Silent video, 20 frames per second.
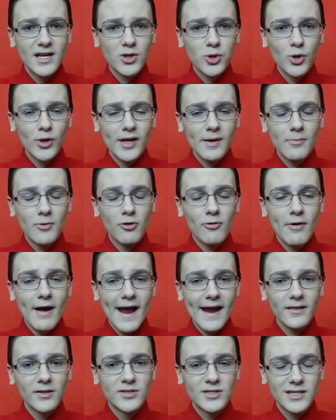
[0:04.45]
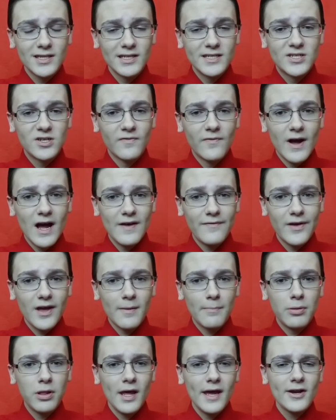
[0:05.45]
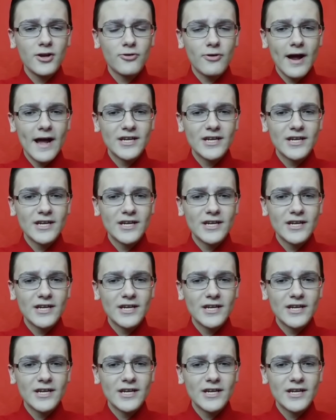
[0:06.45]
including miraculously surviving a plane